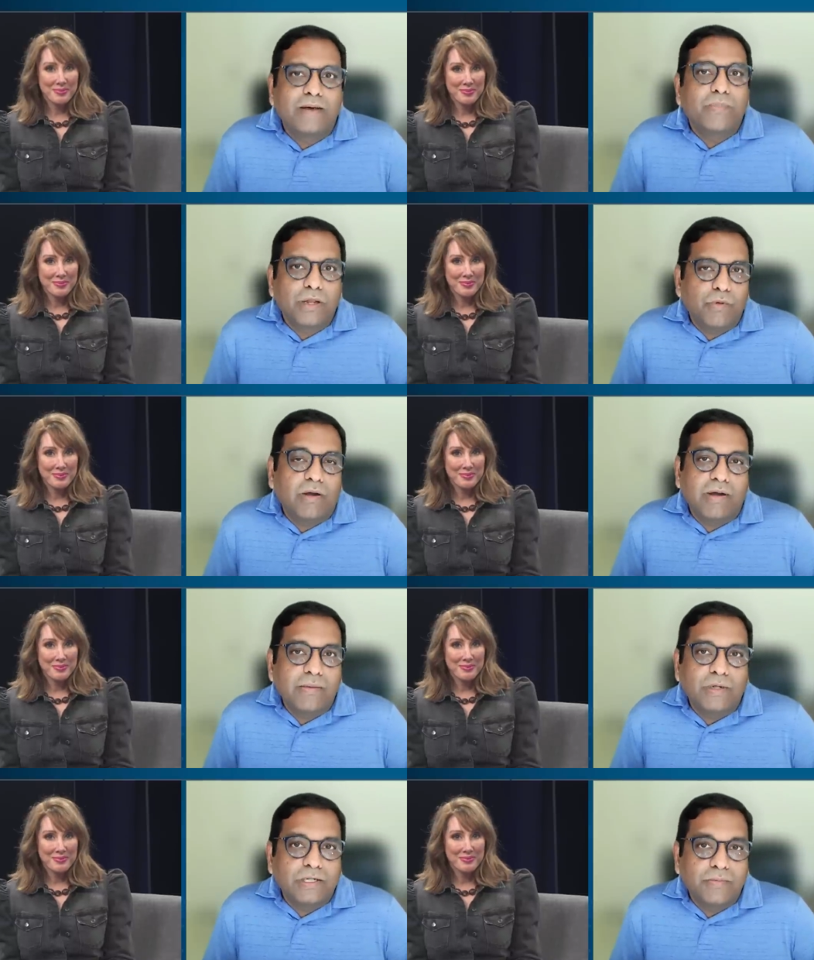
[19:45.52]
Speaker 1: the company we
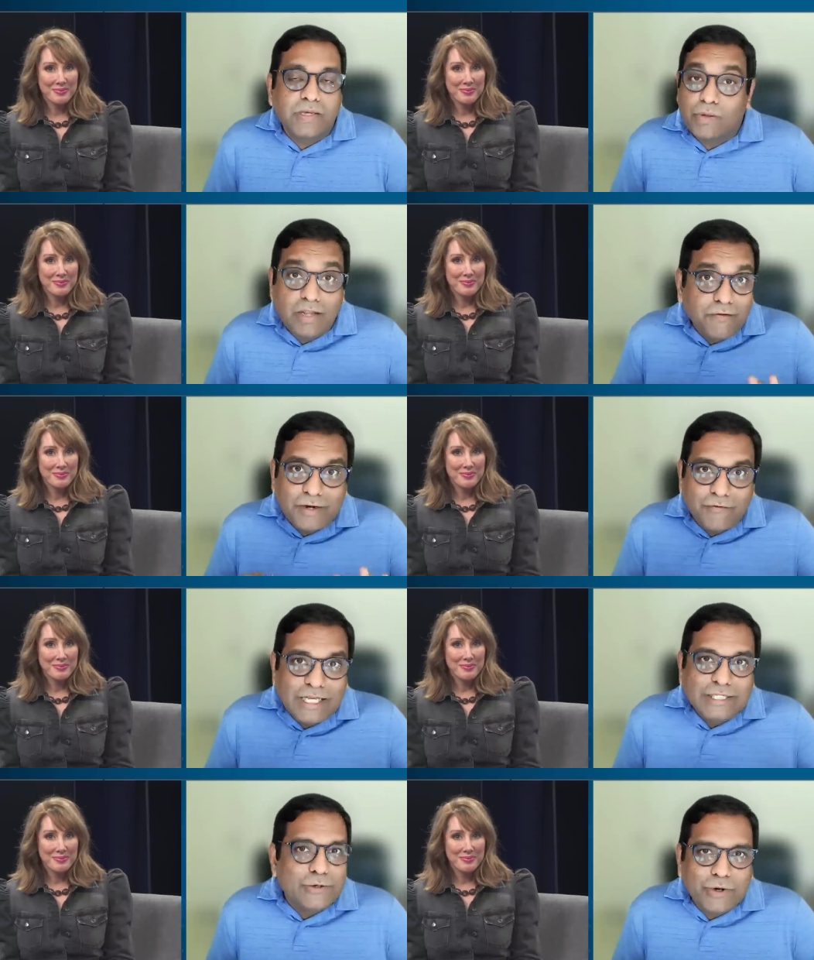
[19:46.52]
are able to be. We live
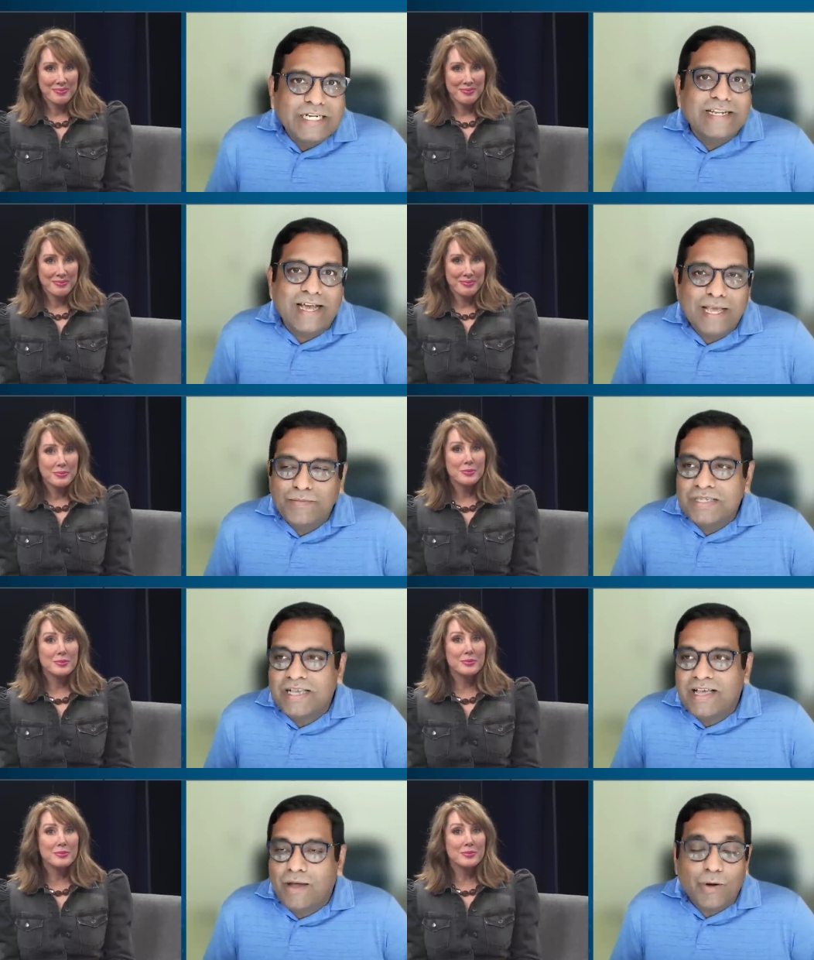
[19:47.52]
in really storied
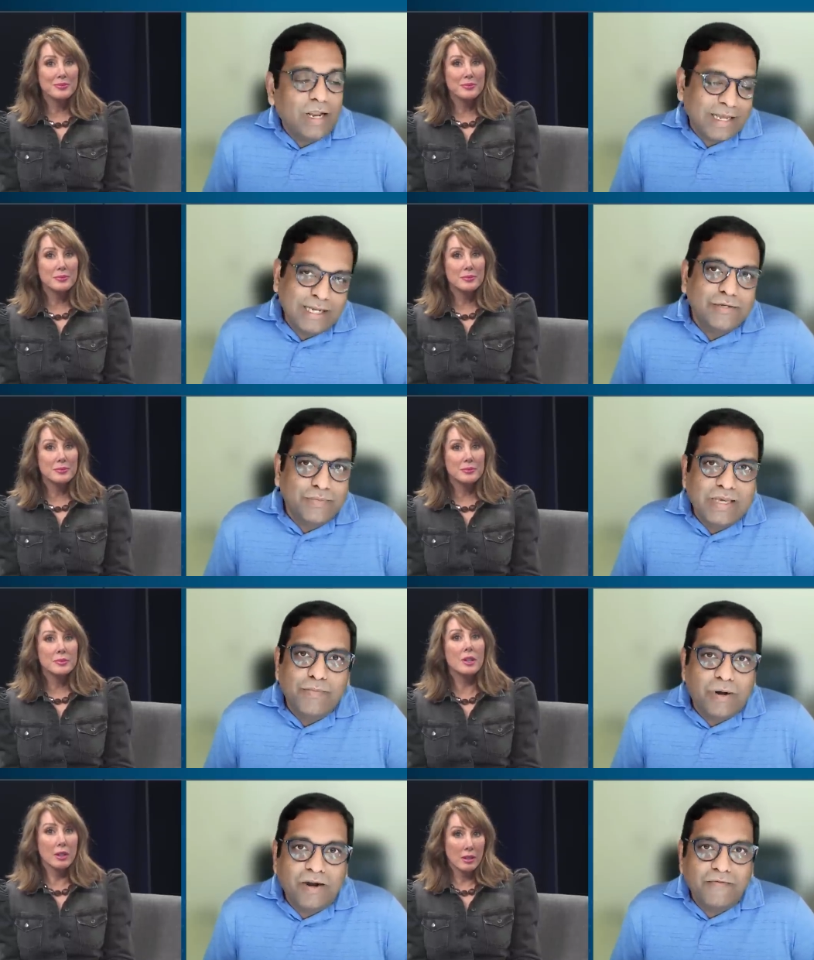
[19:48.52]
times, and we're lucky to
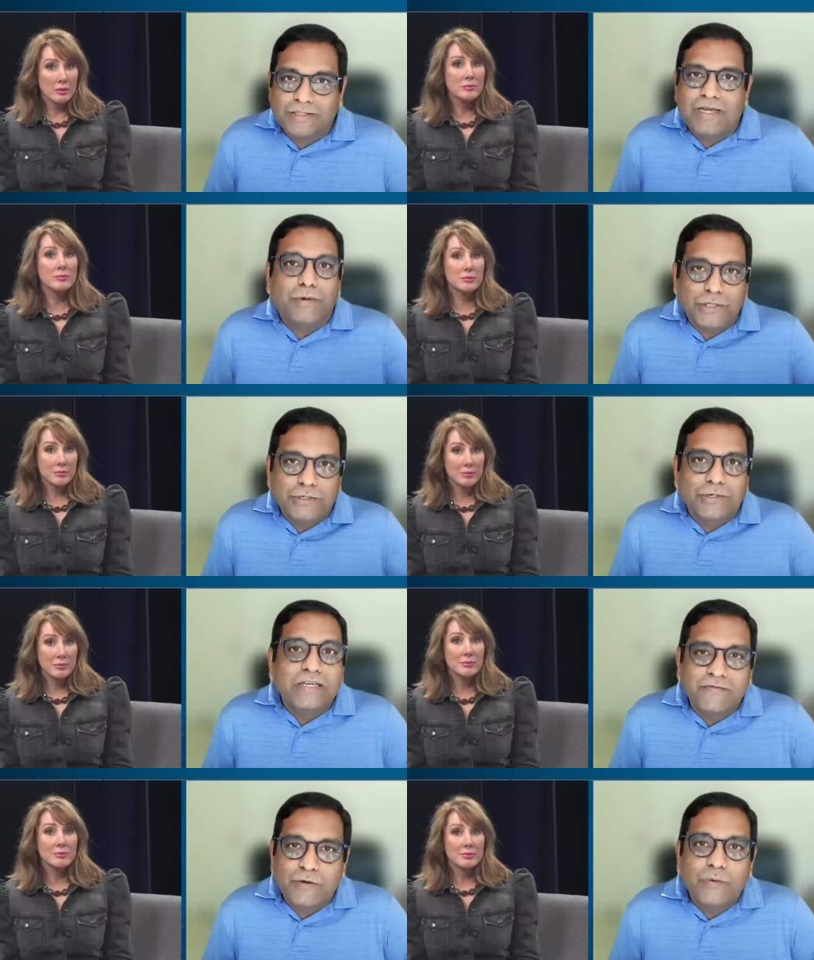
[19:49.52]
be part of this
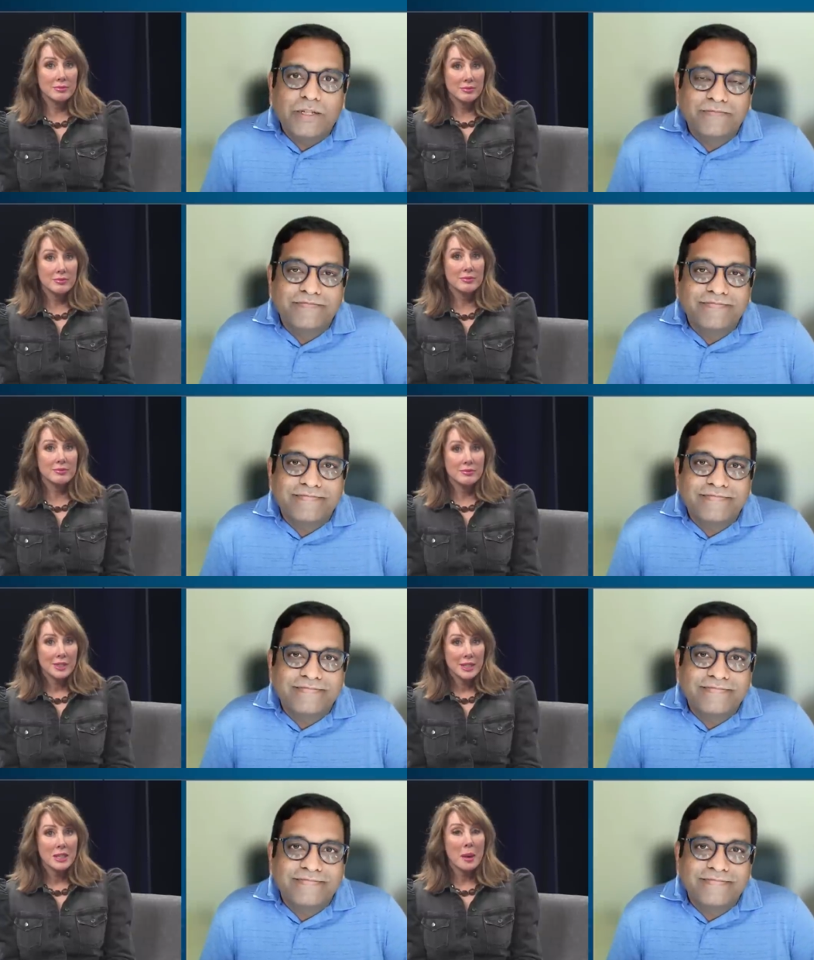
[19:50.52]
opportunity, if you will.
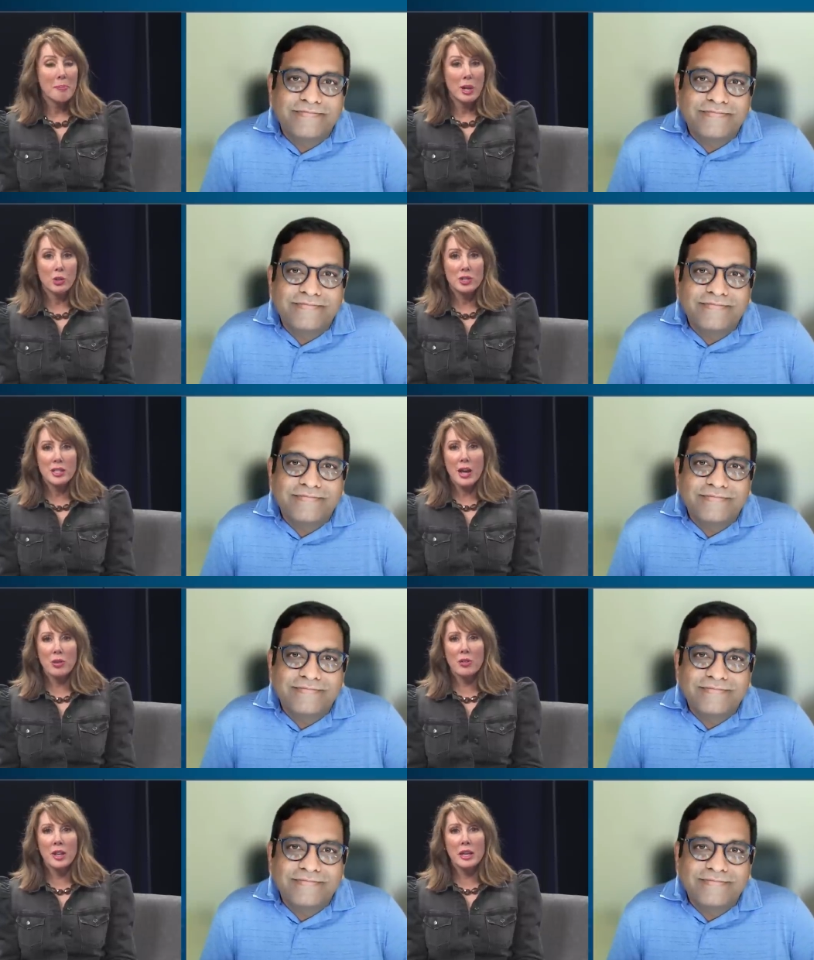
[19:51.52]
Speaker 2: Yeah, better
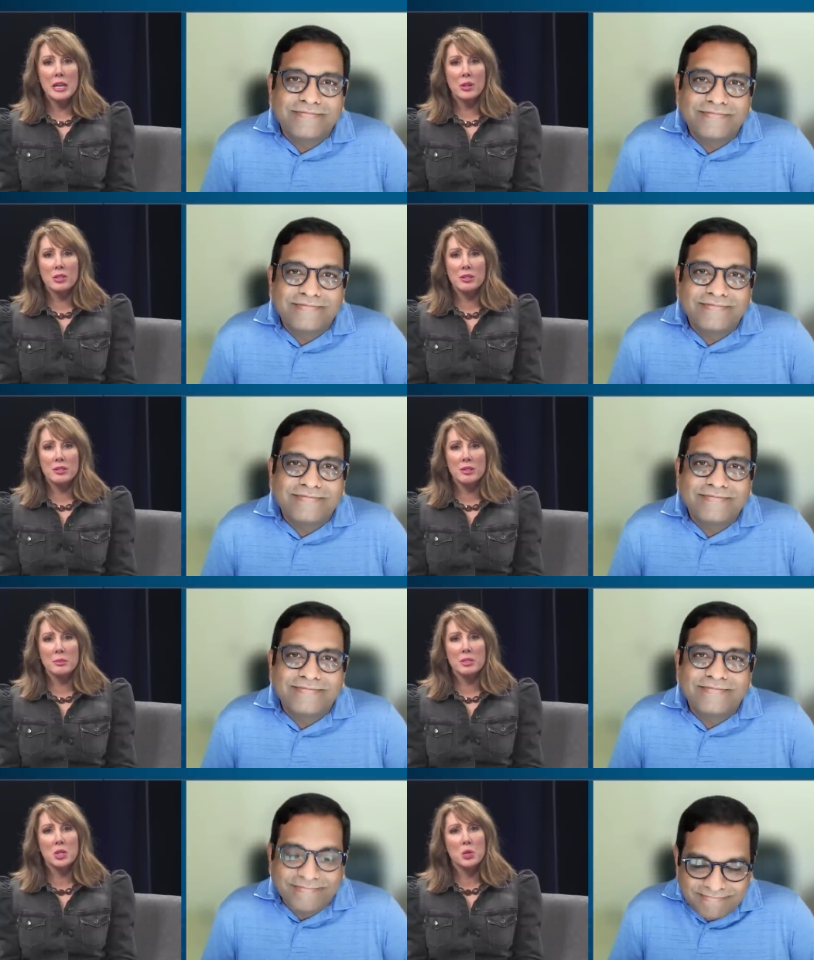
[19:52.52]
together. That
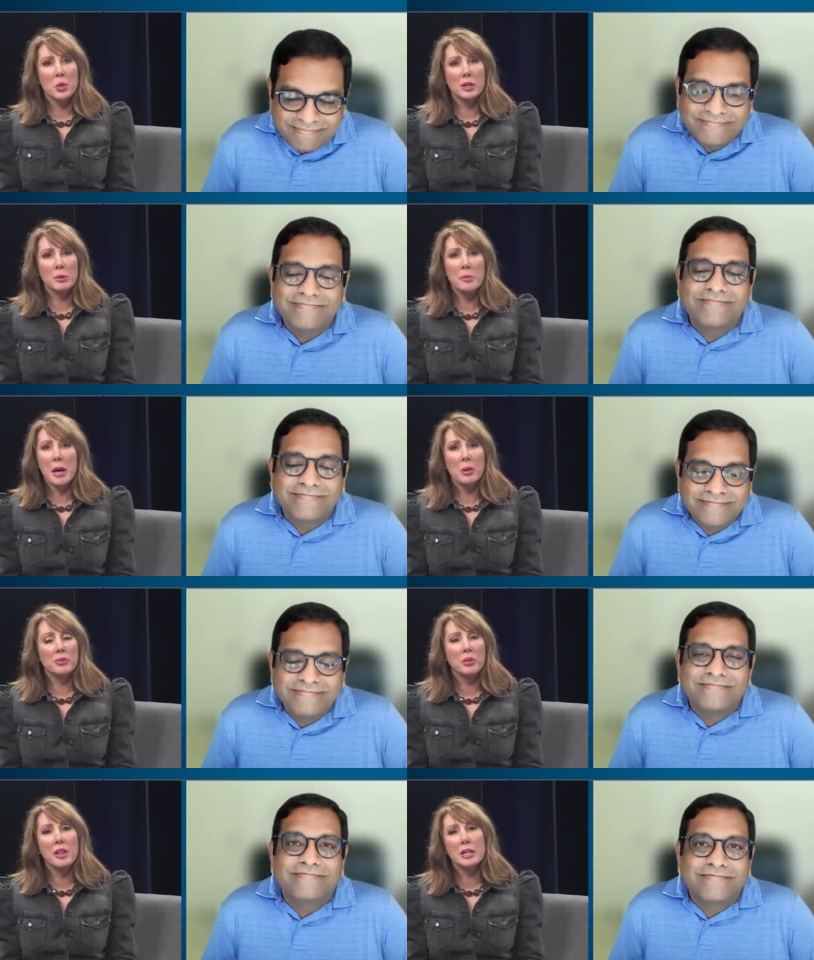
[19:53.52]
ecosystem is incredibly
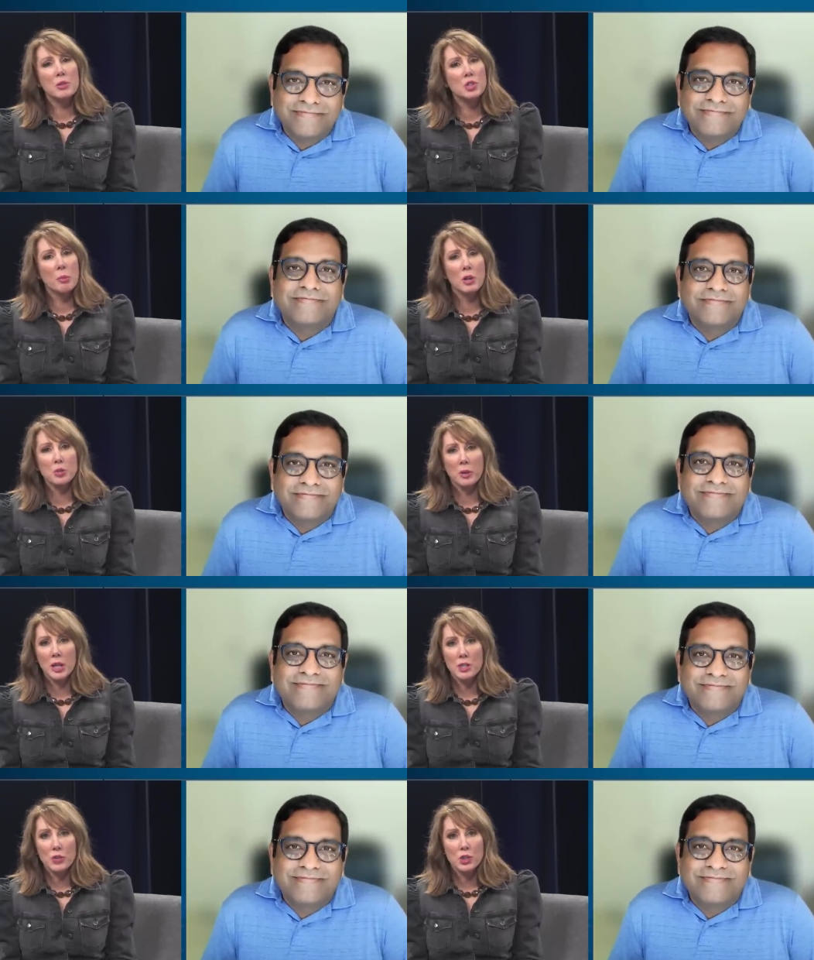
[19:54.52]
powerful. Thank you so much,
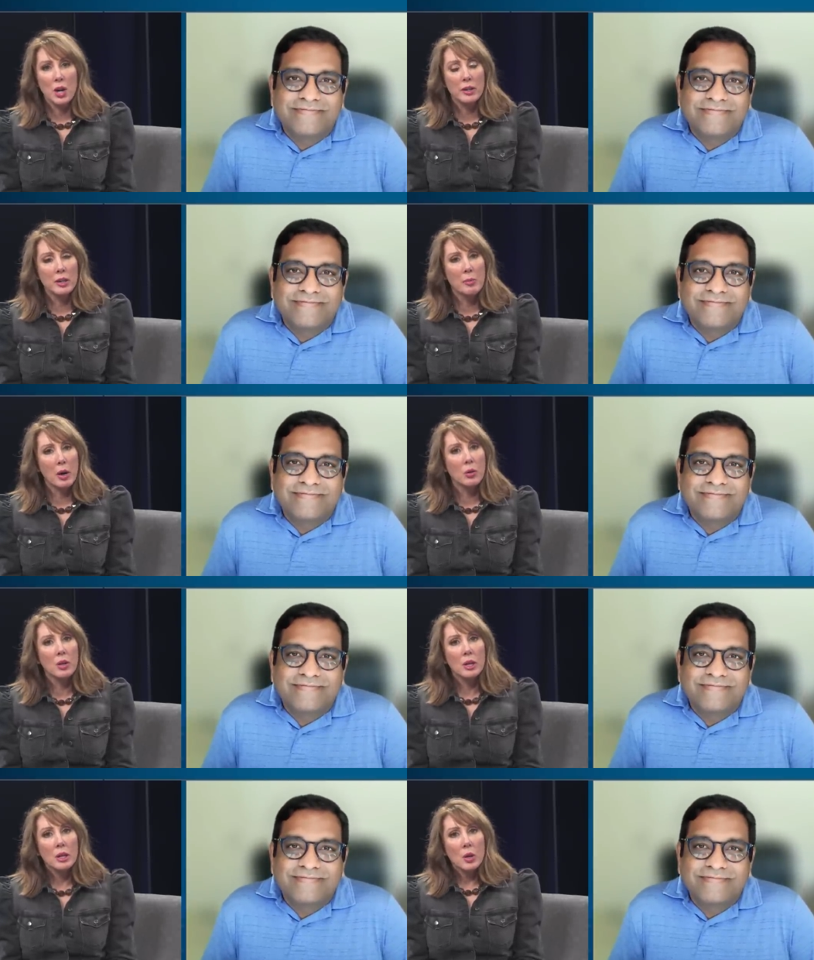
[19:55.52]
Rakesh, for talking about
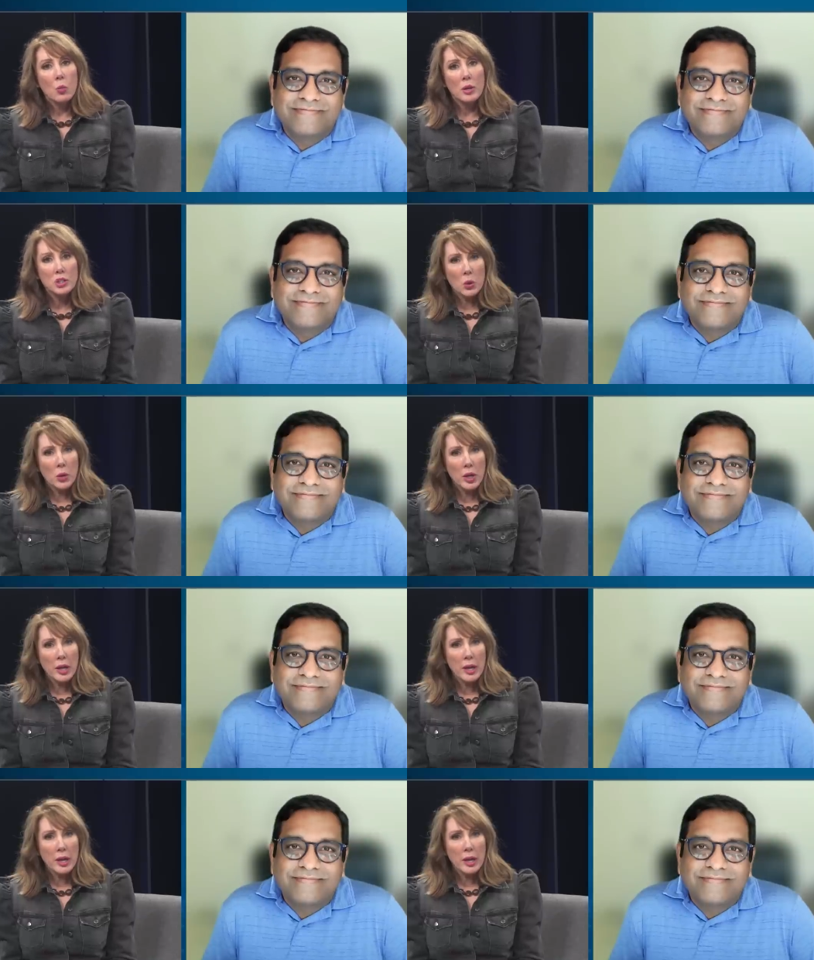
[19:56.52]
what's going on